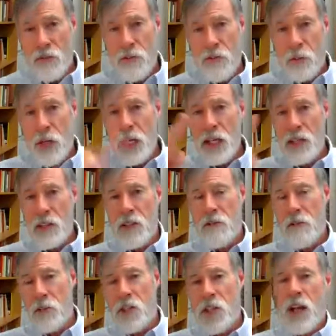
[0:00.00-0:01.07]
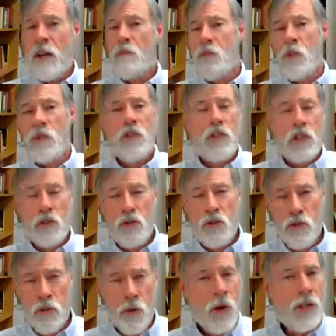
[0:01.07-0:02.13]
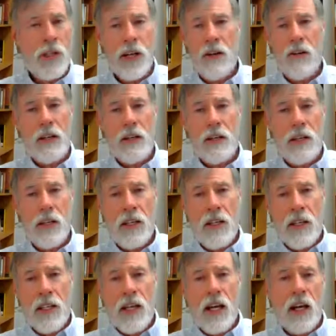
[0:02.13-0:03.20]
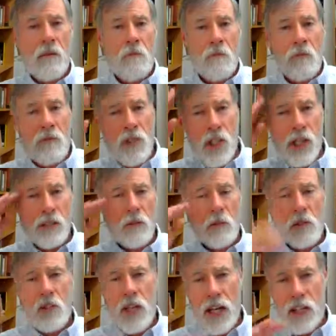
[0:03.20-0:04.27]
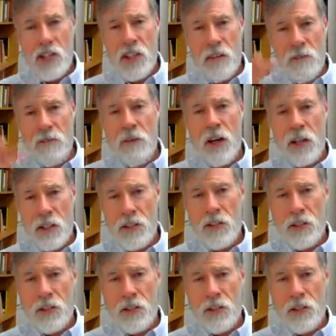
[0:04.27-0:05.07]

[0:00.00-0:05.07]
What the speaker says: 3 different times, which is extraordinary. Seldom does NSF fund